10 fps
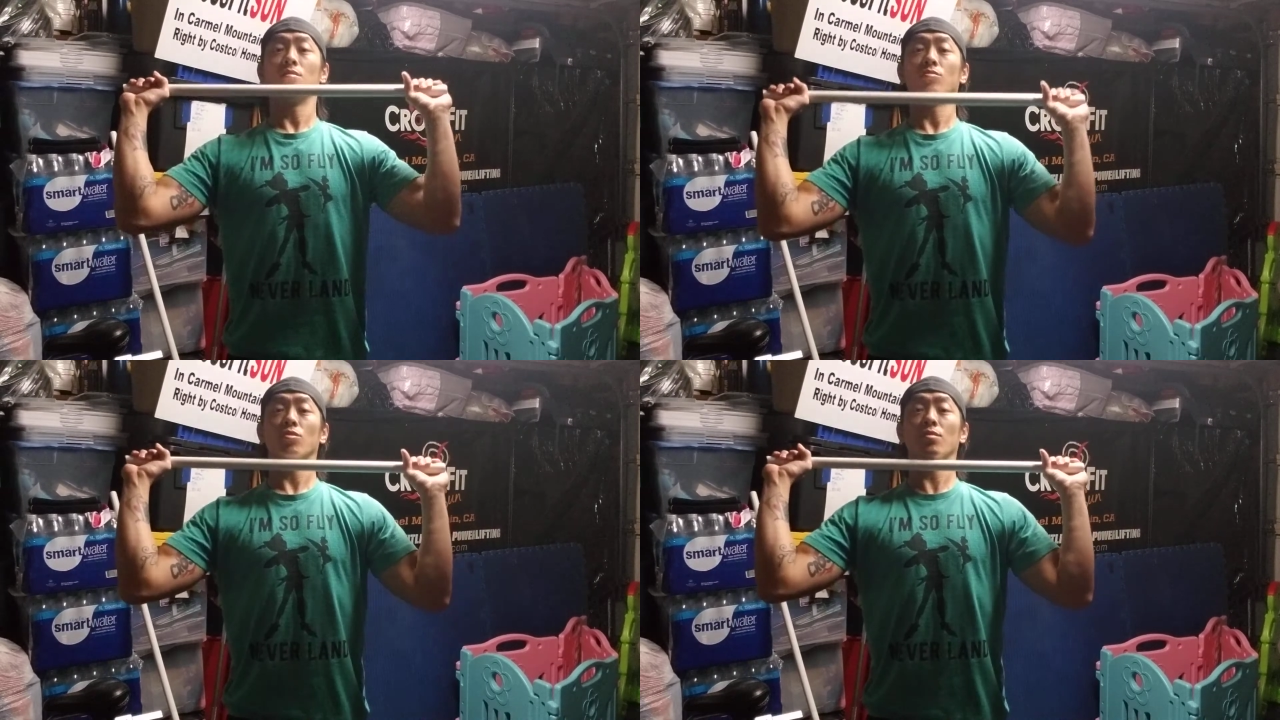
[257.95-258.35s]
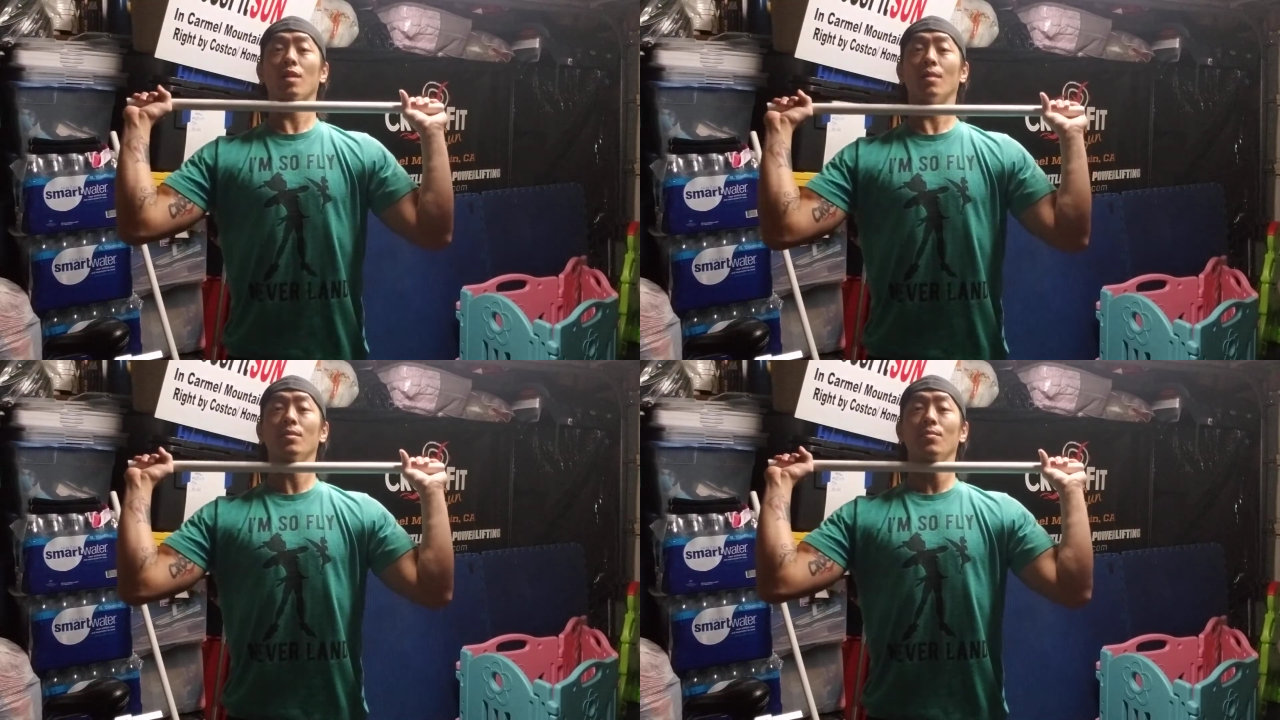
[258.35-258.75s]
where
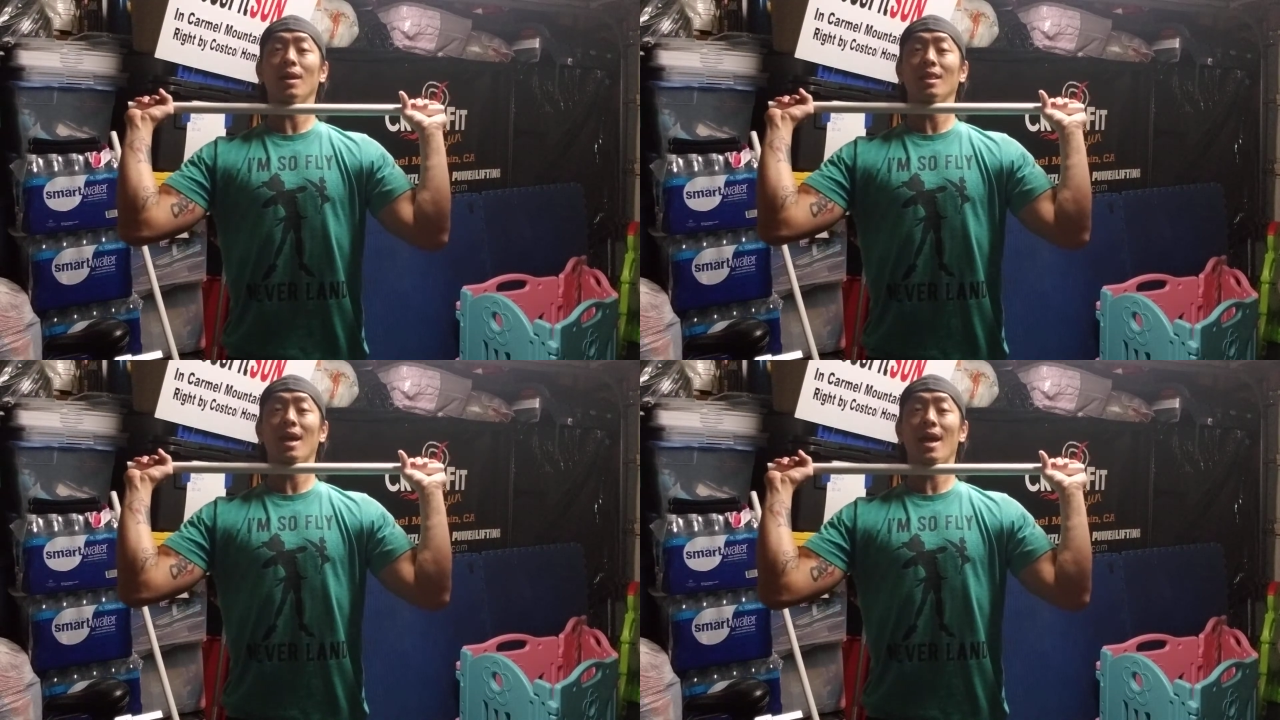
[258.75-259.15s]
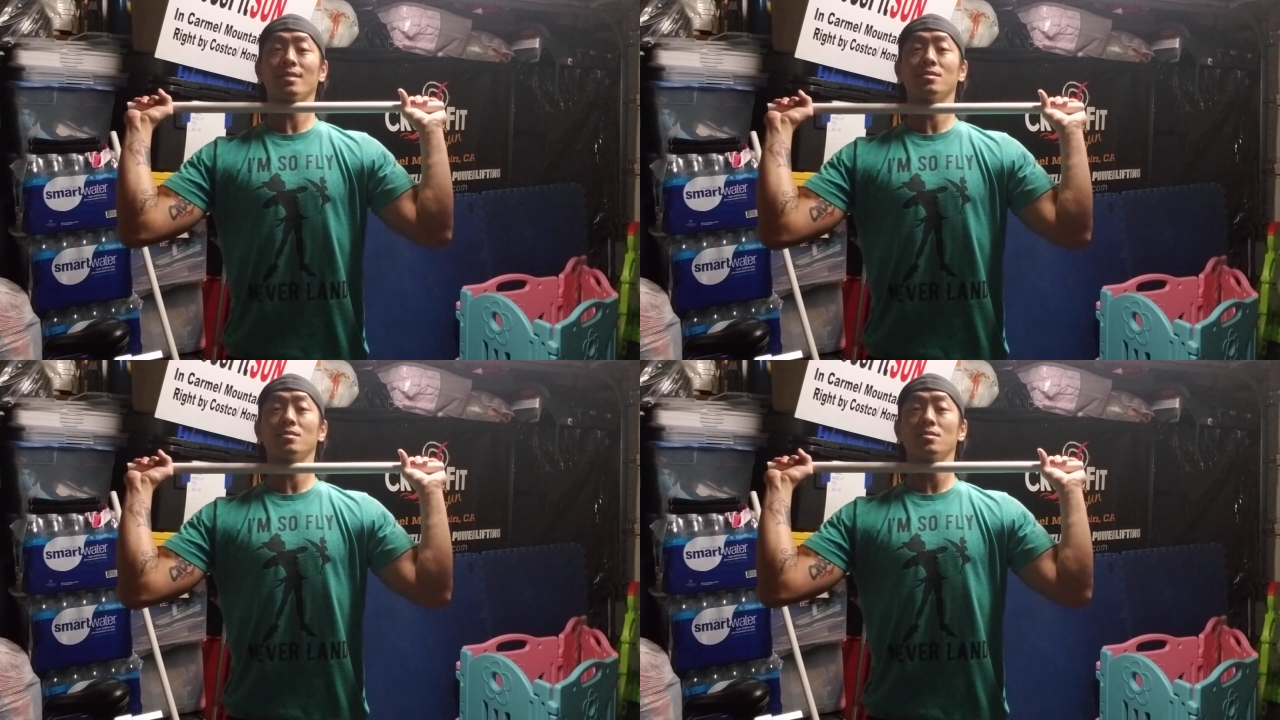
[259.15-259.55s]
I'm in my
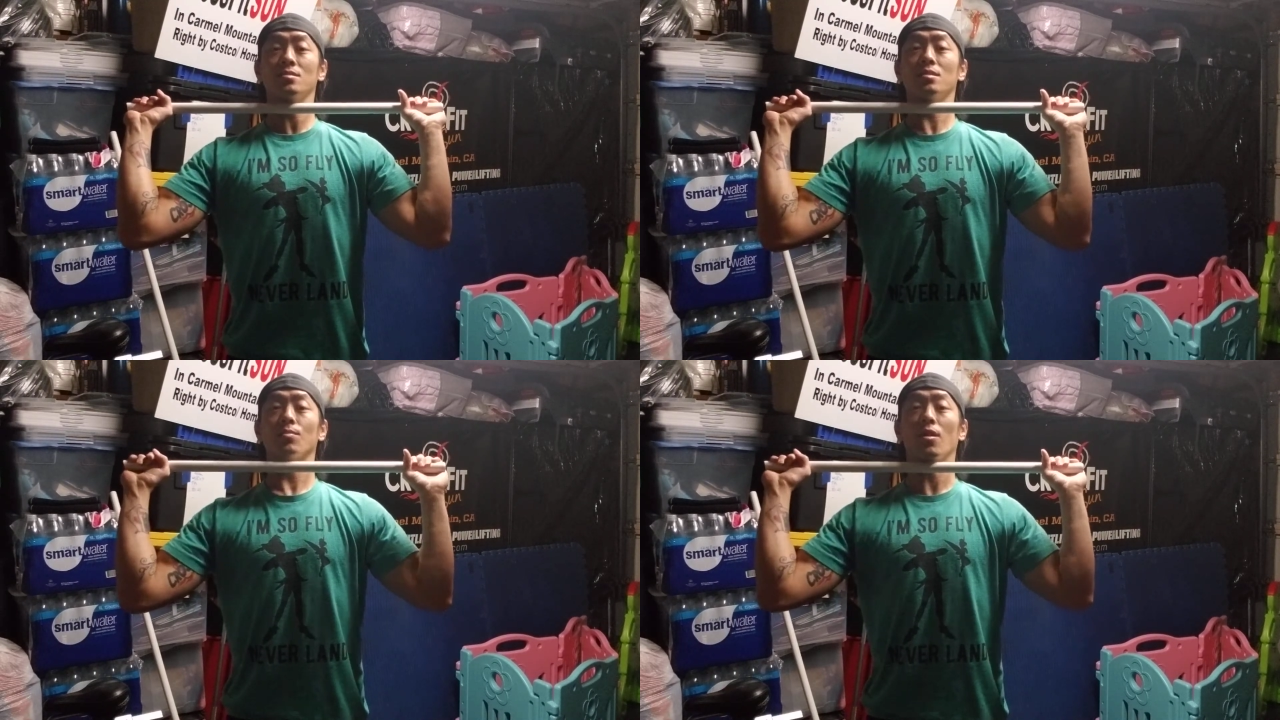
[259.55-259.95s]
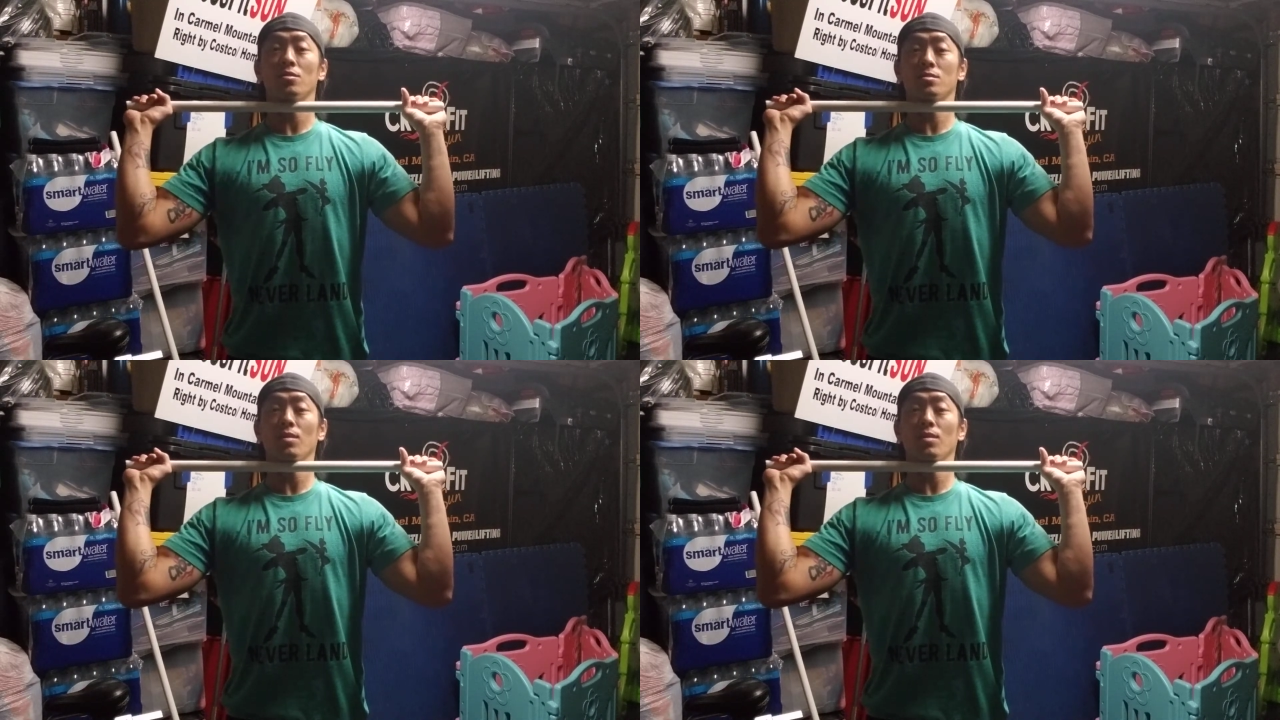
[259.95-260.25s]
lats, the bar's in